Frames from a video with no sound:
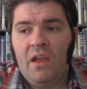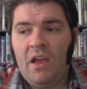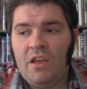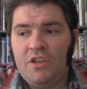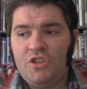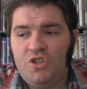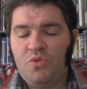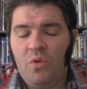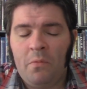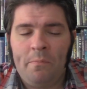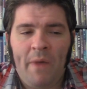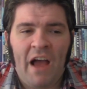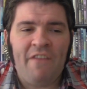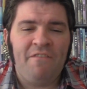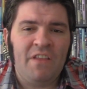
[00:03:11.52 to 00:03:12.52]
Sure,
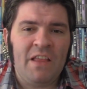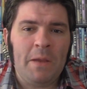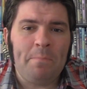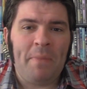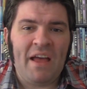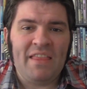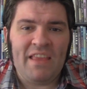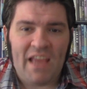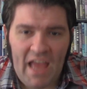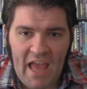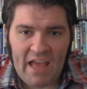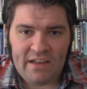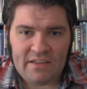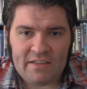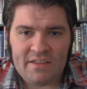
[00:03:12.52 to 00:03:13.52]
I feel like by the end,